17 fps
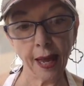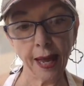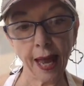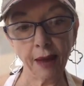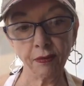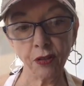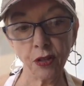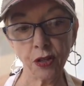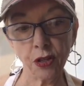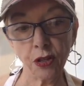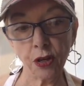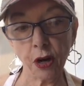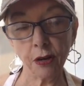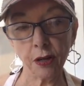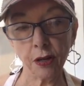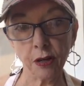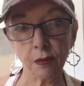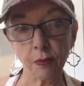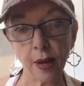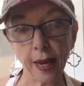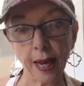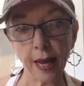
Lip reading: haven't started my